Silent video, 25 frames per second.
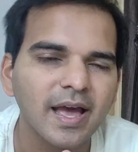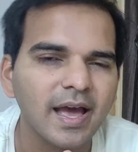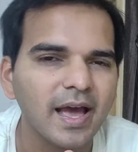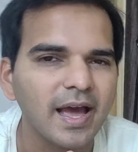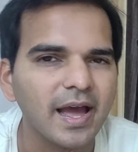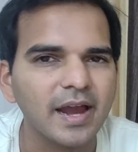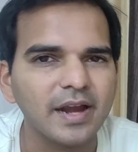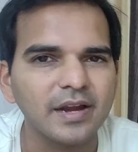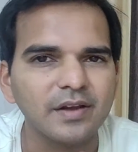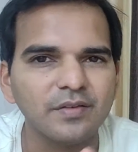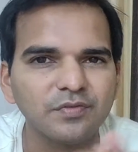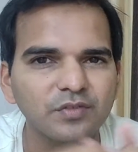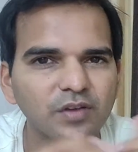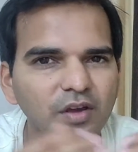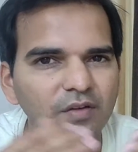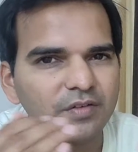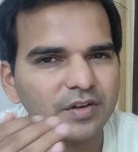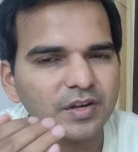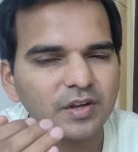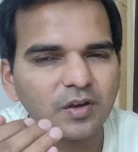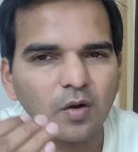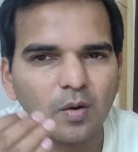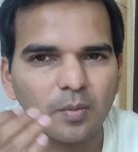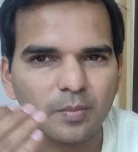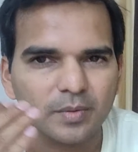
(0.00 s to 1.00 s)
and if you have
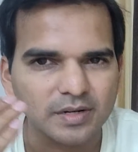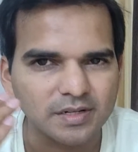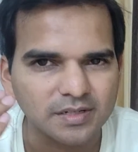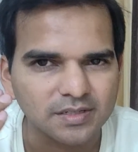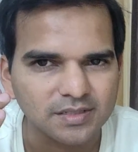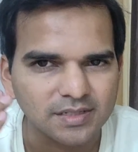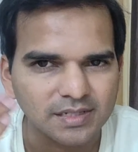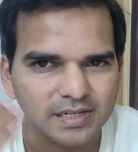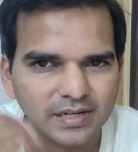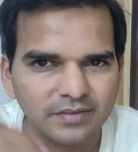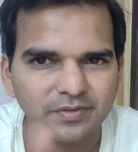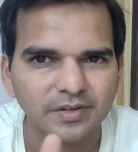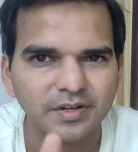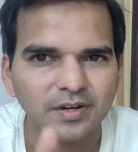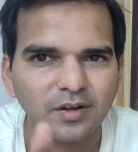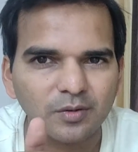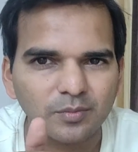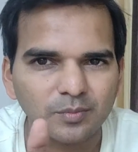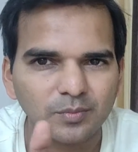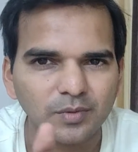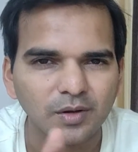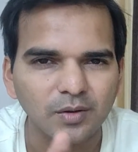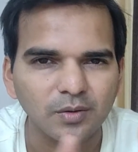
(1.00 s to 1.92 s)
any comments, leave it down